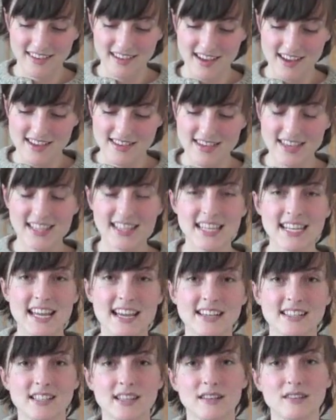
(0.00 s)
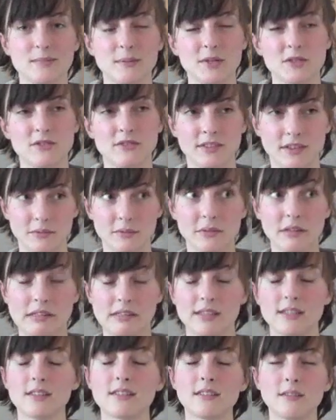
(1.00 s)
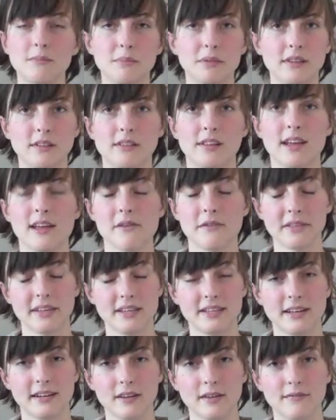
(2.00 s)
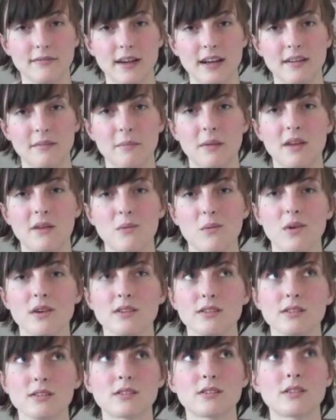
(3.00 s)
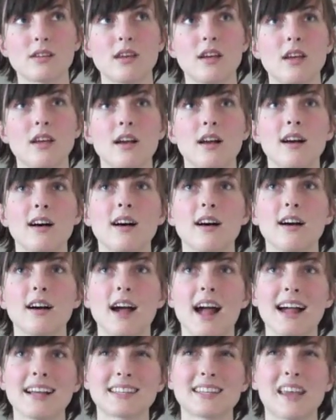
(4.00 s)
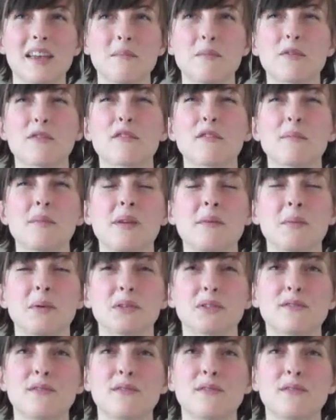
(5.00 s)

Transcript: I think the next exposure that really completely, utterly terrified me was asking for people's